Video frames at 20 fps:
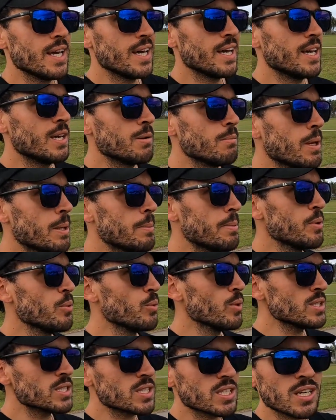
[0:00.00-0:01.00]
and maybe
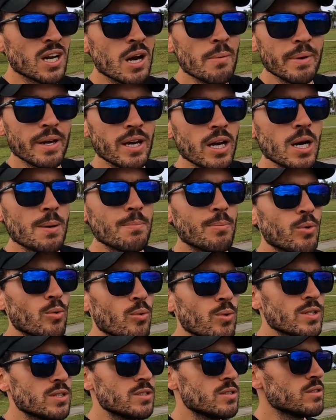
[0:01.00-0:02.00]
what's coming up,
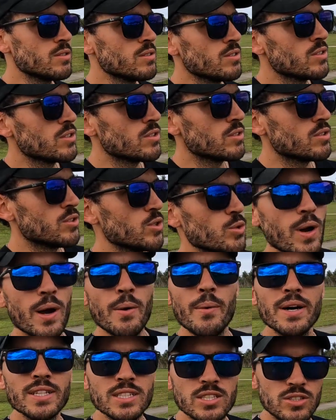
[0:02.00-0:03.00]
or what do
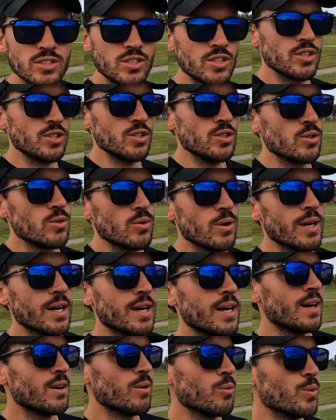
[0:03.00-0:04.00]
I want to do,
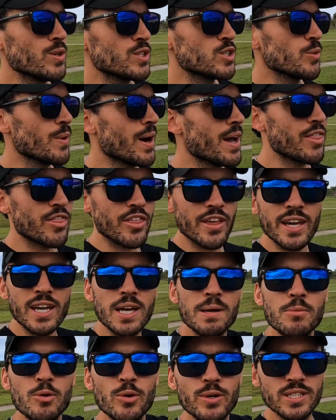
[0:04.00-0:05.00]
what do I
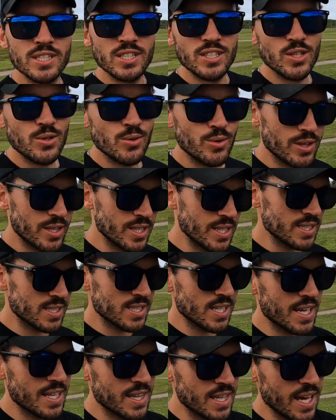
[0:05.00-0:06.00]
think I'm going to do, and
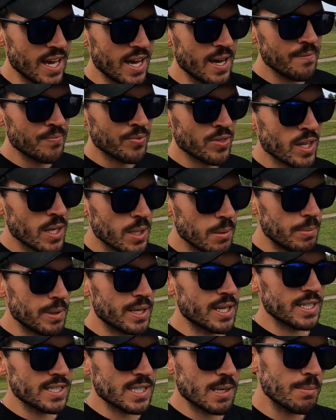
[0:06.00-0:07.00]
things like that,
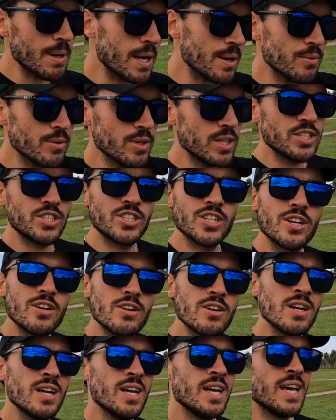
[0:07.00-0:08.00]
because I'm not really
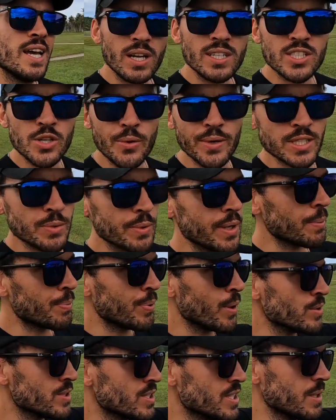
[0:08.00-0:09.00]
sure. So as we
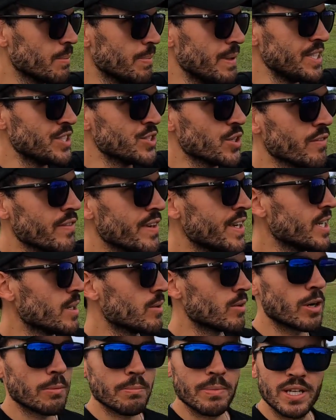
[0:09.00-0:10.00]
approach the beach over
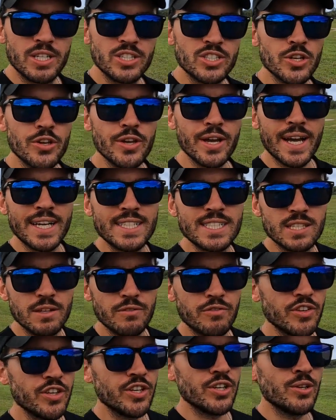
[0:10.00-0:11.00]
here, where I'm going to show you guys
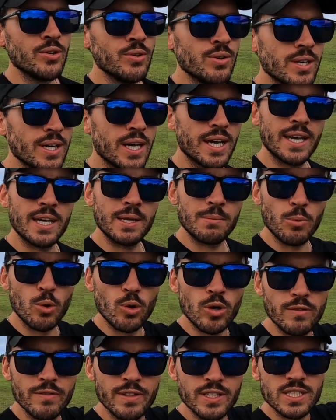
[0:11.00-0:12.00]
the view and
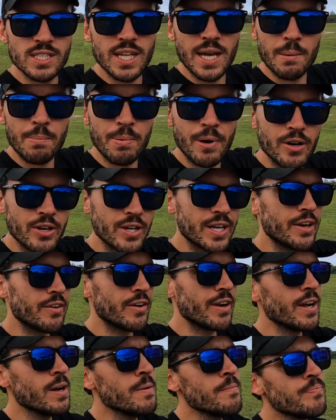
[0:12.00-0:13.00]
more of this like park
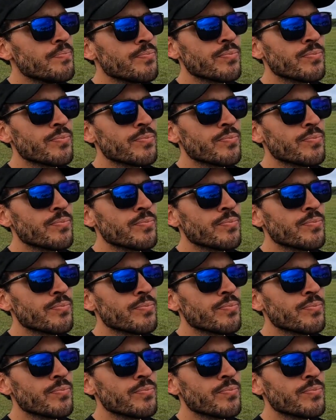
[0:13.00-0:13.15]
area,